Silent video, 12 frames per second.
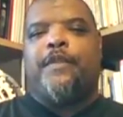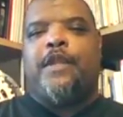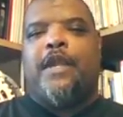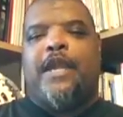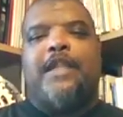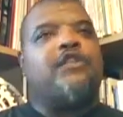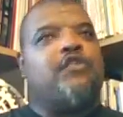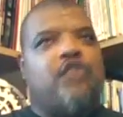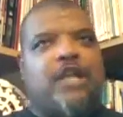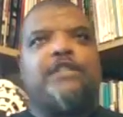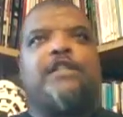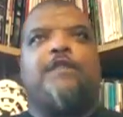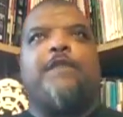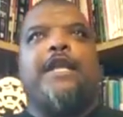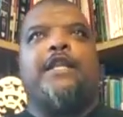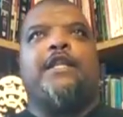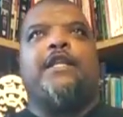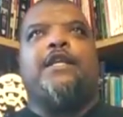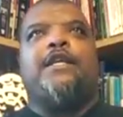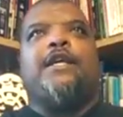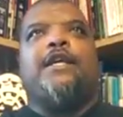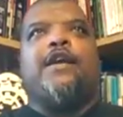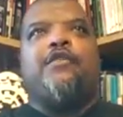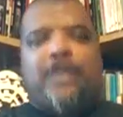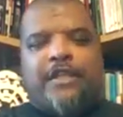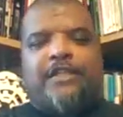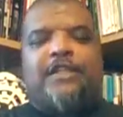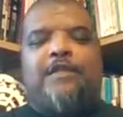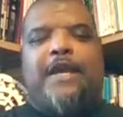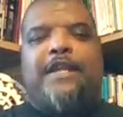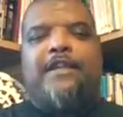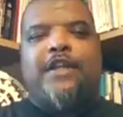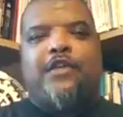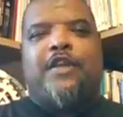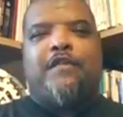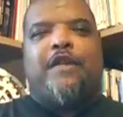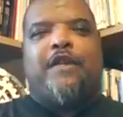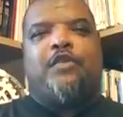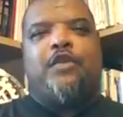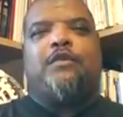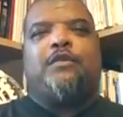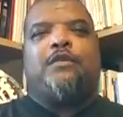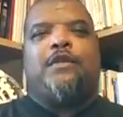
And he's a Rasta man, and Rasta man don't give up too.